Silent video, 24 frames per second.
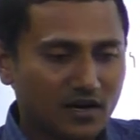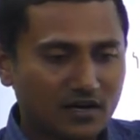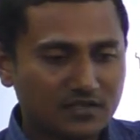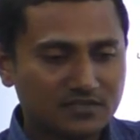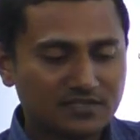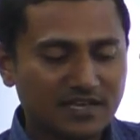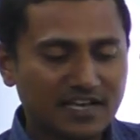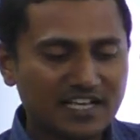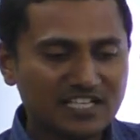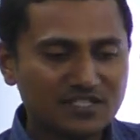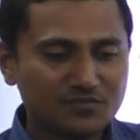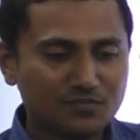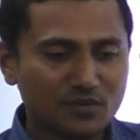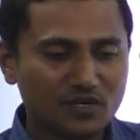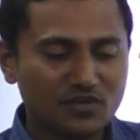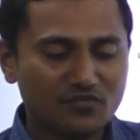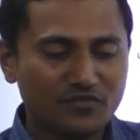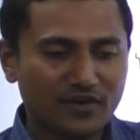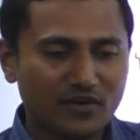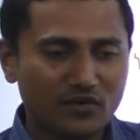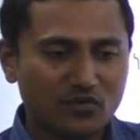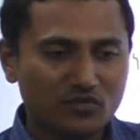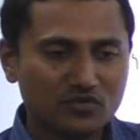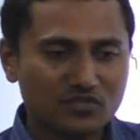seismic
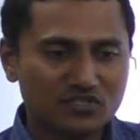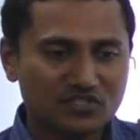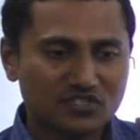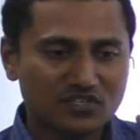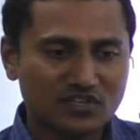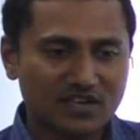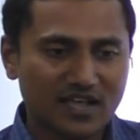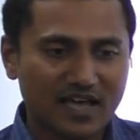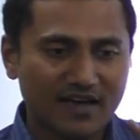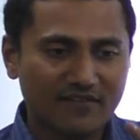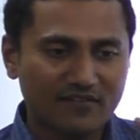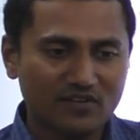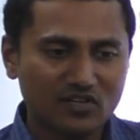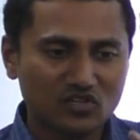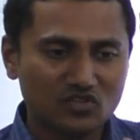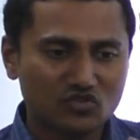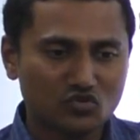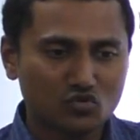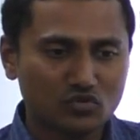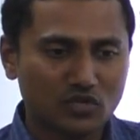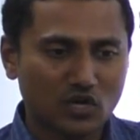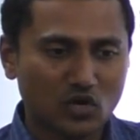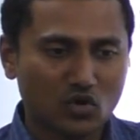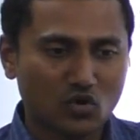waves traveling
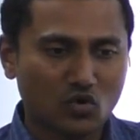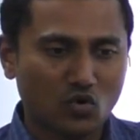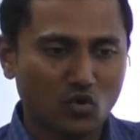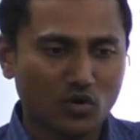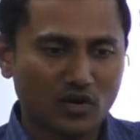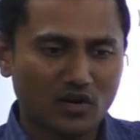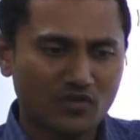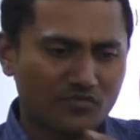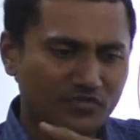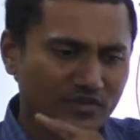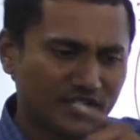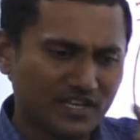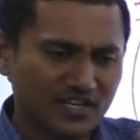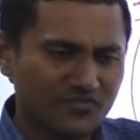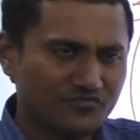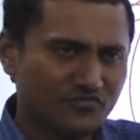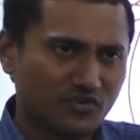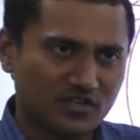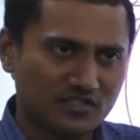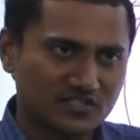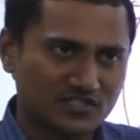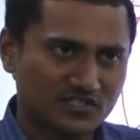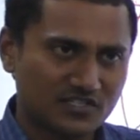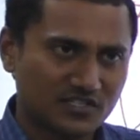through the core are very
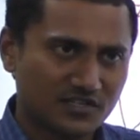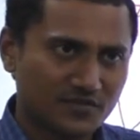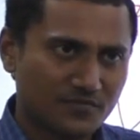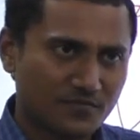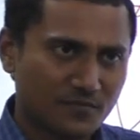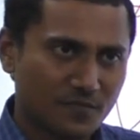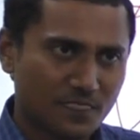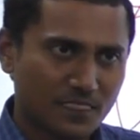fast,